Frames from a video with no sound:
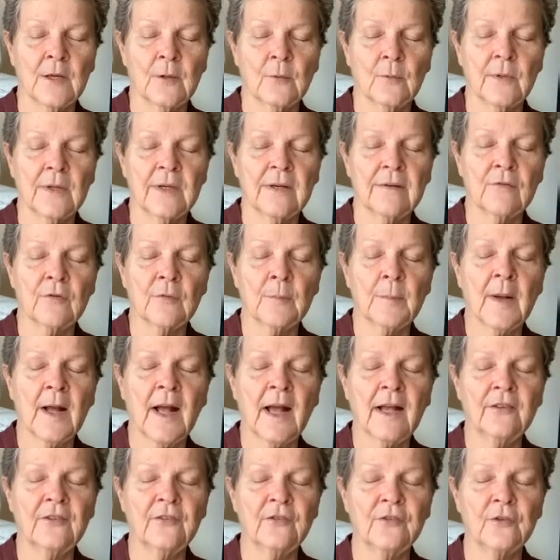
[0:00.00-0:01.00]
Whatever
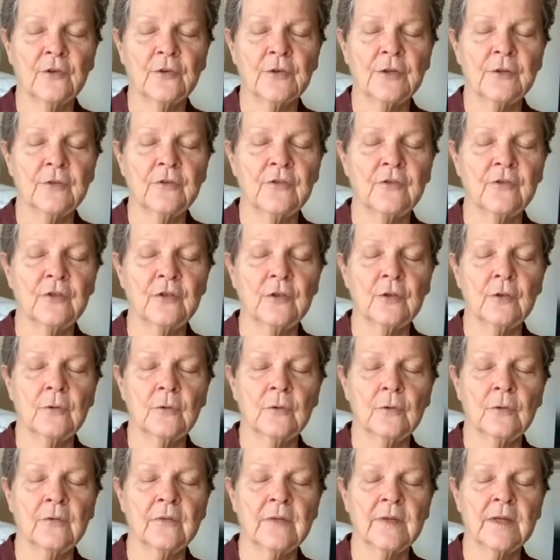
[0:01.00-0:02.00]
posture you
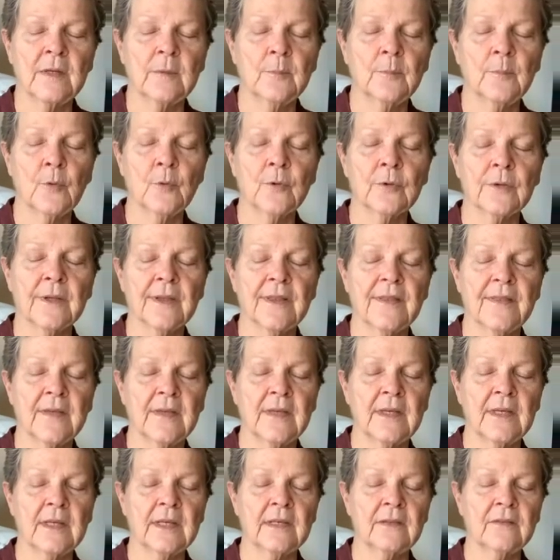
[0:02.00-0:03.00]
choose, the important
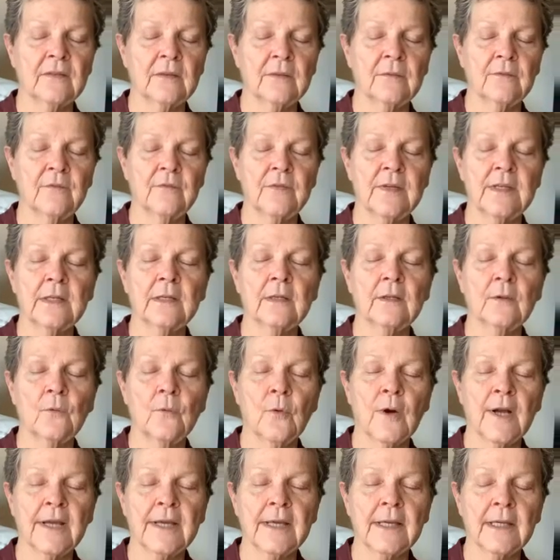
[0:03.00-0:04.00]
thing is to feel
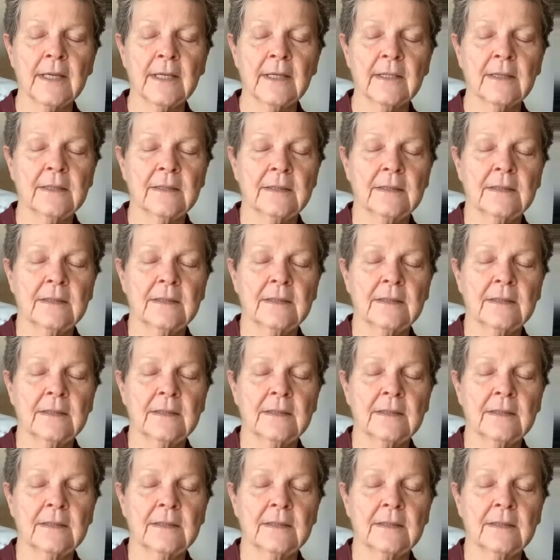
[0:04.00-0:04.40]
awake